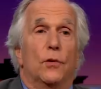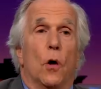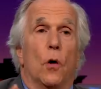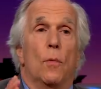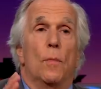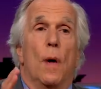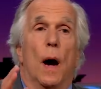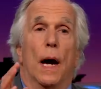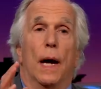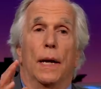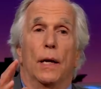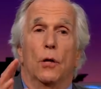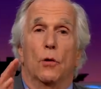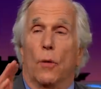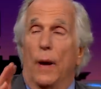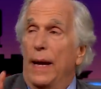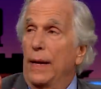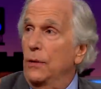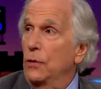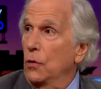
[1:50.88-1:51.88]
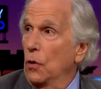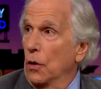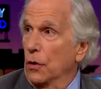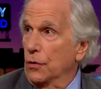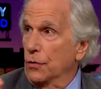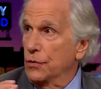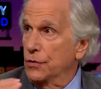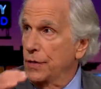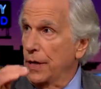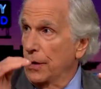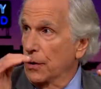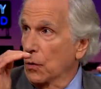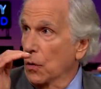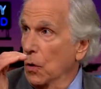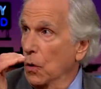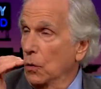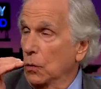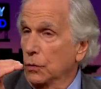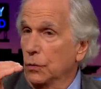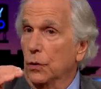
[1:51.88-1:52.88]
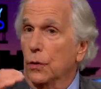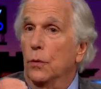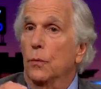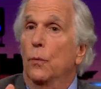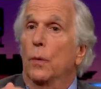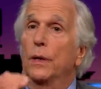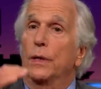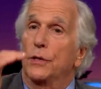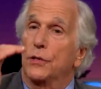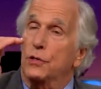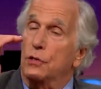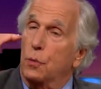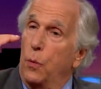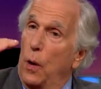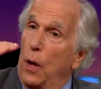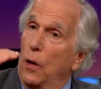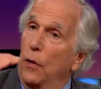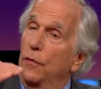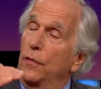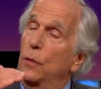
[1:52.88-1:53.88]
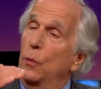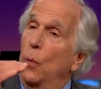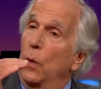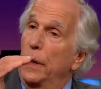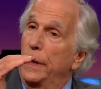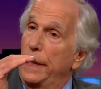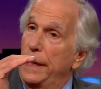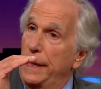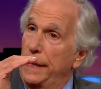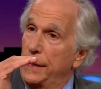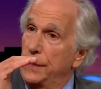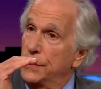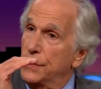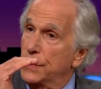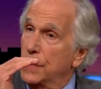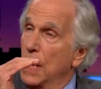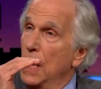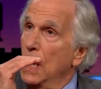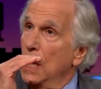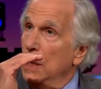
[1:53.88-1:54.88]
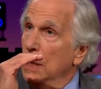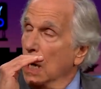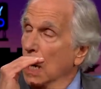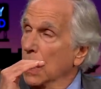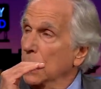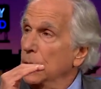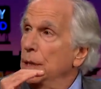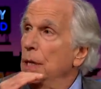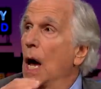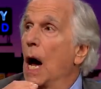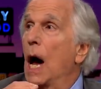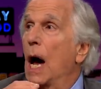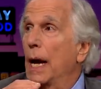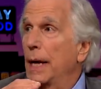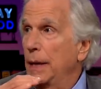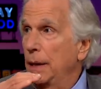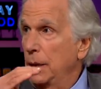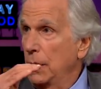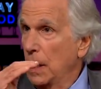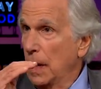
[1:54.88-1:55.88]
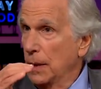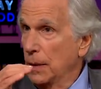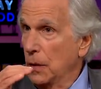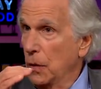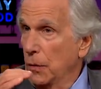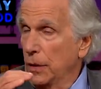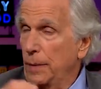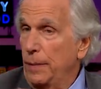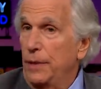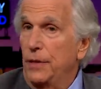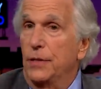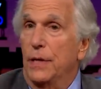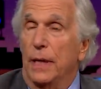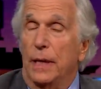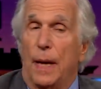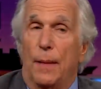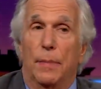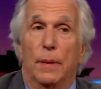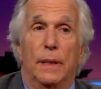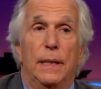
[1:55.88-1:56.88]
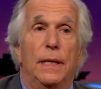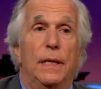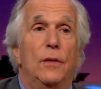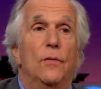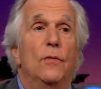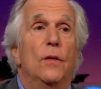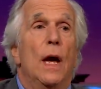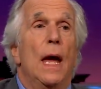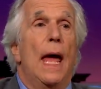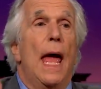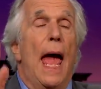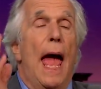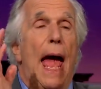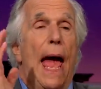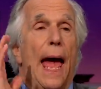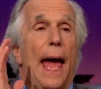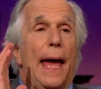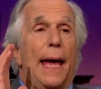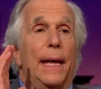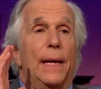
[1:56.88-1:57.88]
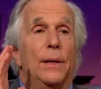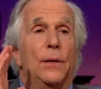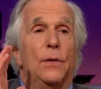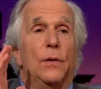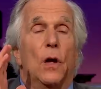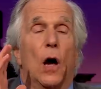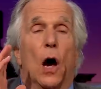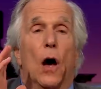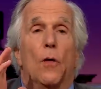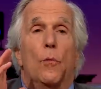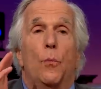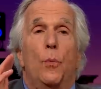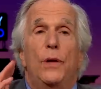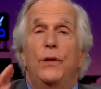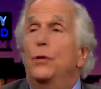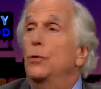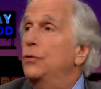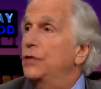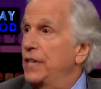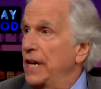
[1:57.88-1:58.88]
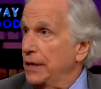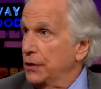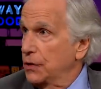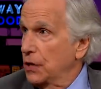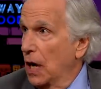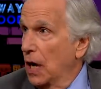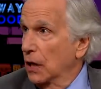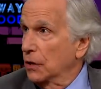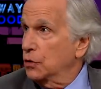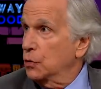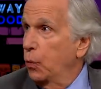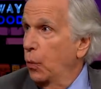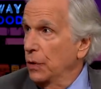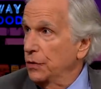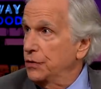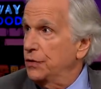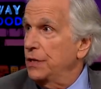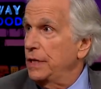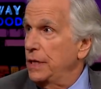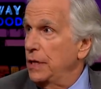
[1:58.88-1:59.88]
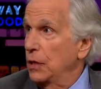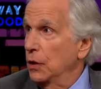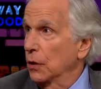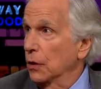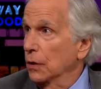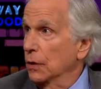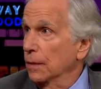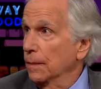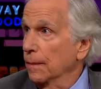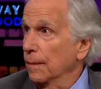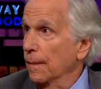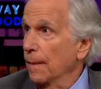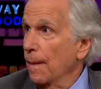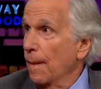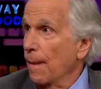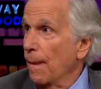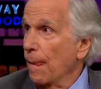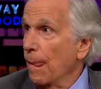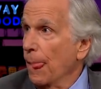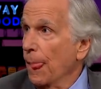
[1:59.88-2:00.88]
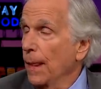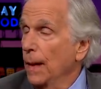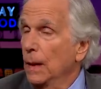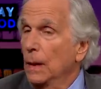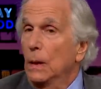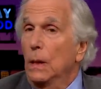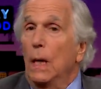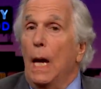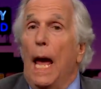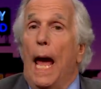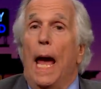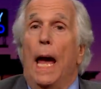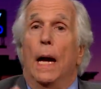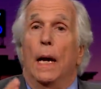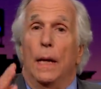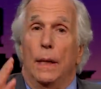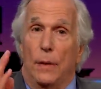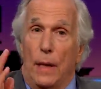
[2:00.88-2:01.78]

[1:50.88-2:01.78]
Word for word: so my granddaughters that are older, one is 12 and one is uh, nine, uh, going to be 10, I believe. And uh, we do TikToks once a year. Oh, wow. Hmm. okay.